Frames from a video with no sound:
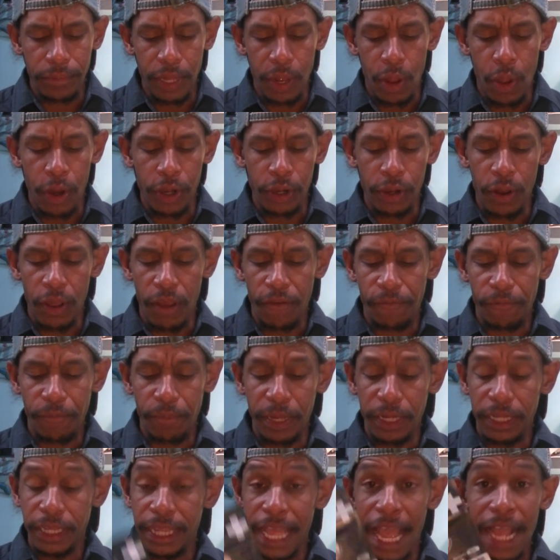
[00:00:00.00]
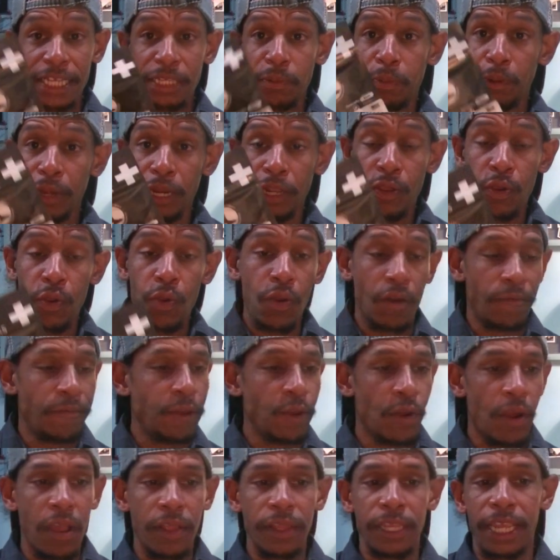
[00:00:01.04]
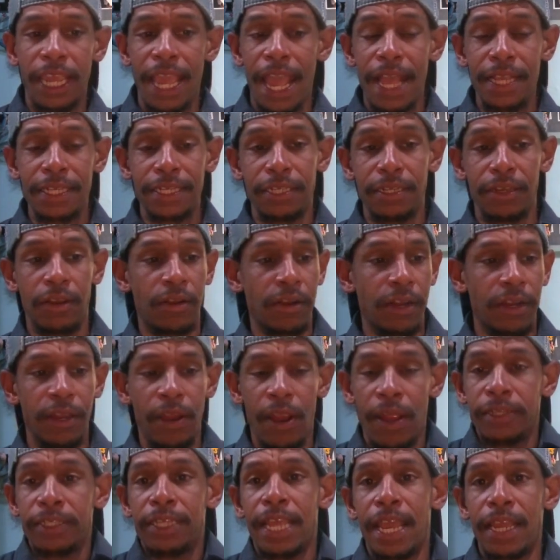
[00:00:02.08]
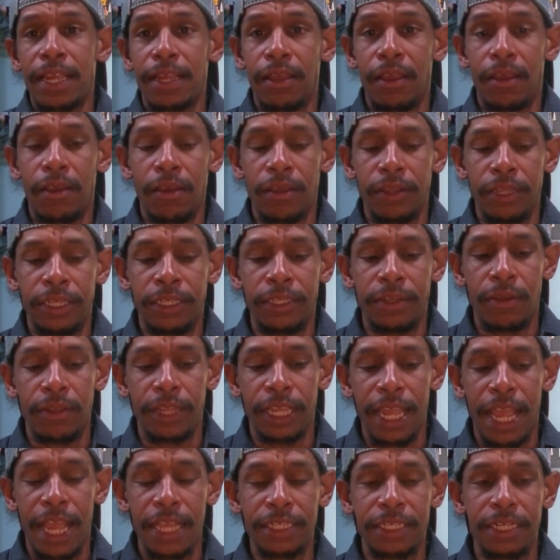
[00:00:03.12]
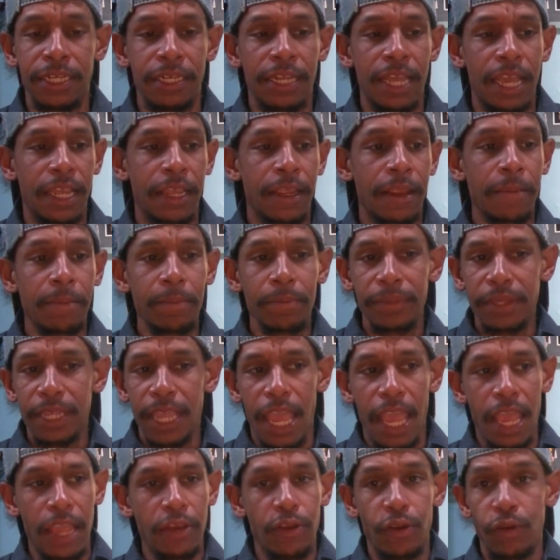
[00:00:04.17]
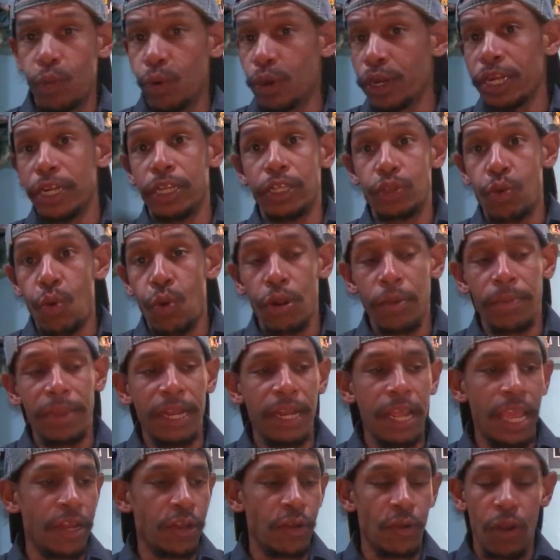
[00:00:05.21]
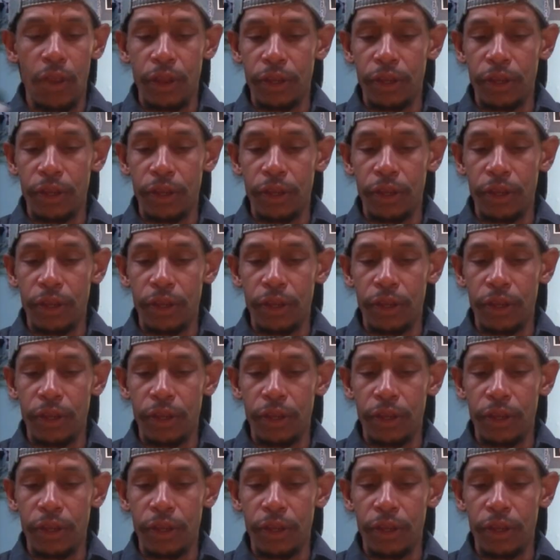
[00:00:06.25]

on and off. But that's pretty cool. If you're on the cast, you're, you're out deck uh, on the on the casting deck, and you're working a tournament and you're